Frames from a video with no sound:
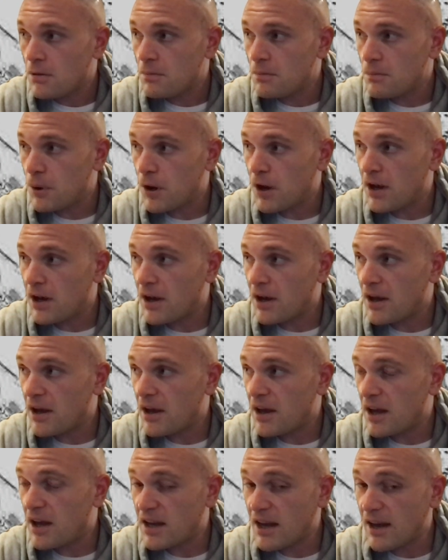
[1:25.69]
But
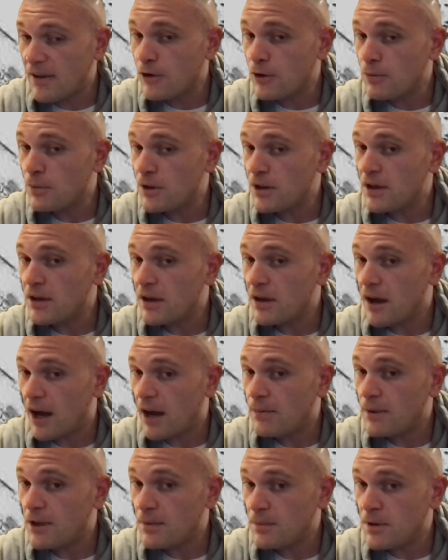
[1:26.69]
inevitably,
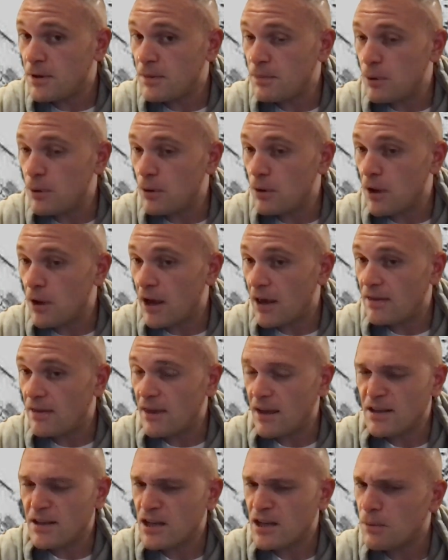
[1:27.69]
I meet people and
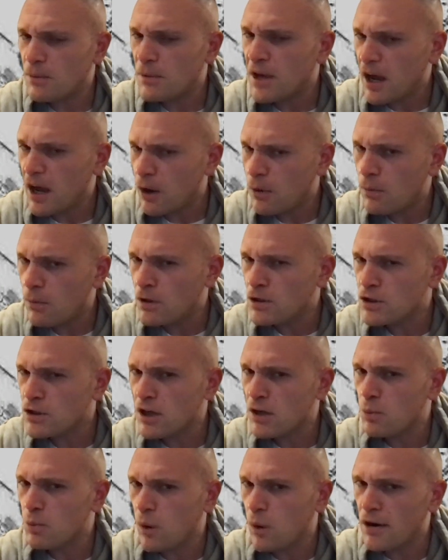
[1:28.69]
they tell me how much
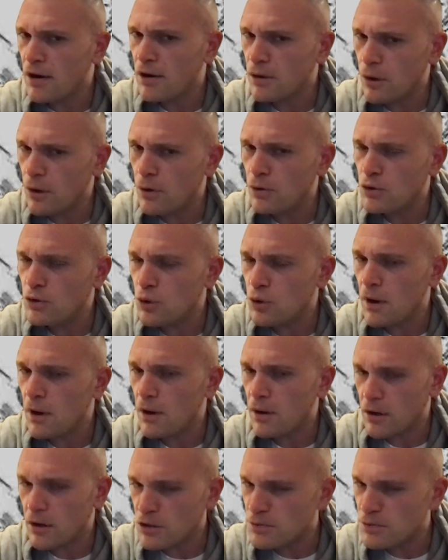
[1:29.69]
they want to go to America,